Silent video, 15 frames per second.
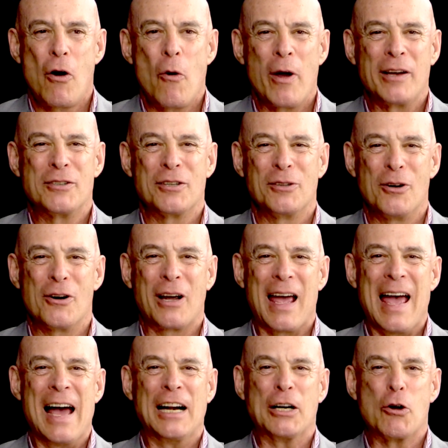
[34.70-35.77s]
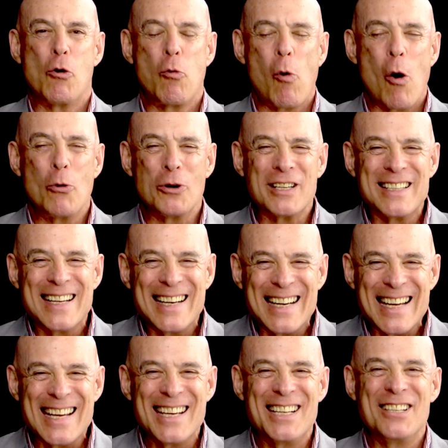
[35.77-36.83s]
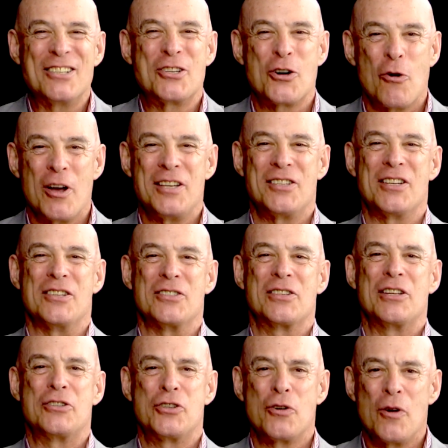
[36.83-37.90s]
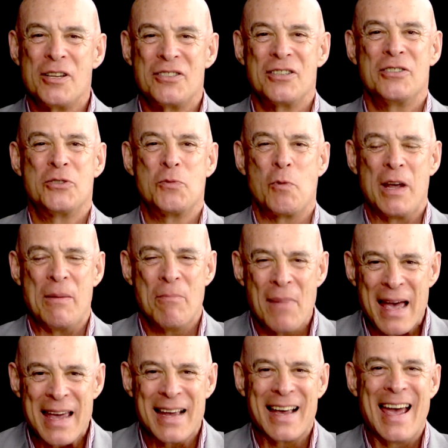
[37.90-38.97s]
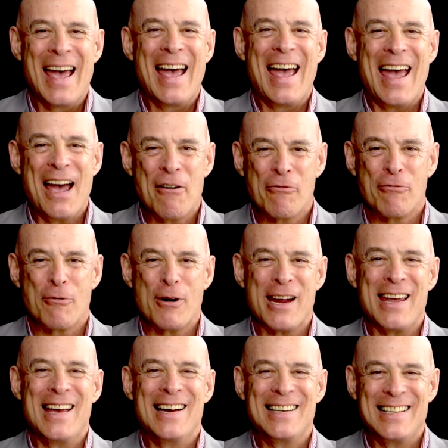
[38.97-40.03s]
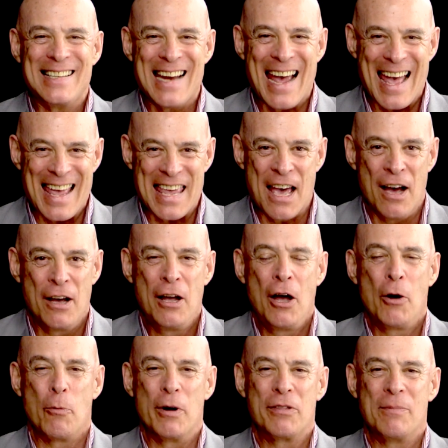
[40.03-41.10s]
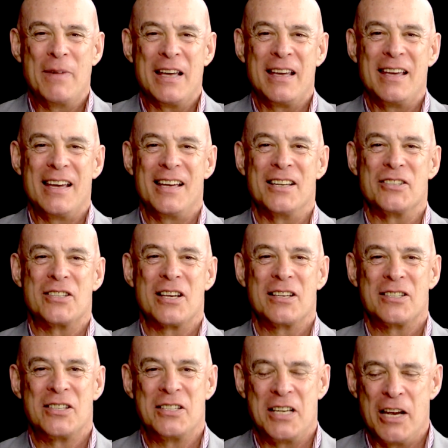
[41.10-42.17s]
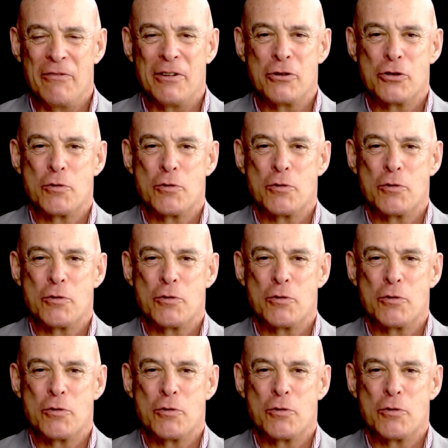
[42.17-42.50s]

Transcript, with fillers: going to look at quotidian choices, the choices we make every day. With me is Stephan